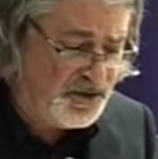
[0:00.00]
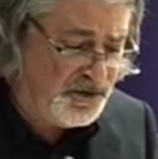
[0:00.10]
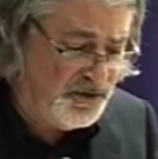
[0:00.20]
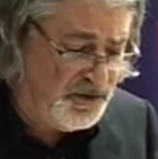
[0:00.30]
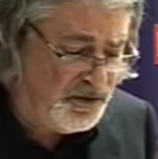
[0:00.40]

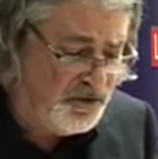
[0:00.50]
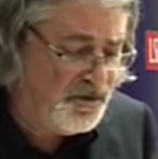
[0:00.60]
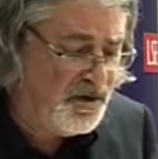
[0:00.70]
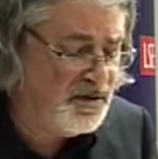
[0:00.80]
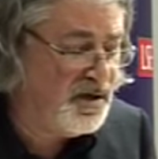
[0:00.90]
crucial
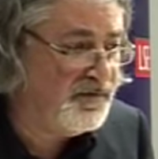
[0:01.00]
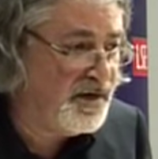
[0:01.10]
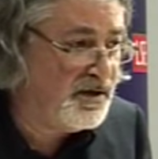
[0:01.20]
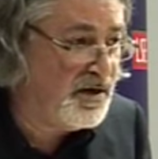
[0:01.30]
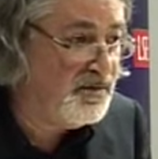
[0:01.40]
role of
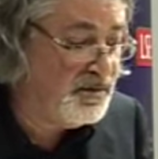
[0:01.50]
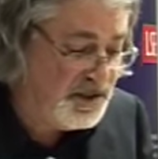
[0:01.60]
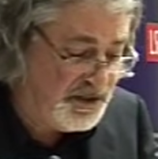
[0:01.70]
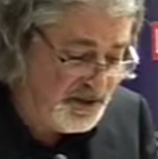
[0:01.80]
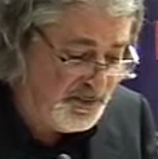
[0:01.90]
our own
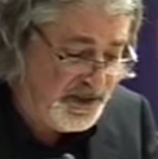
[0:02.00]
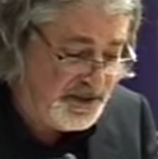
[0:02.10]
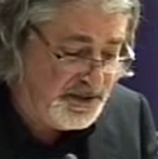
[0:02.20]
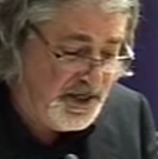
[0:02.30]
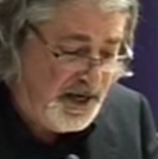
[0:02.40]

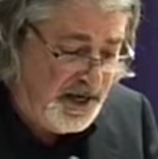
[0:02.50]
disciplines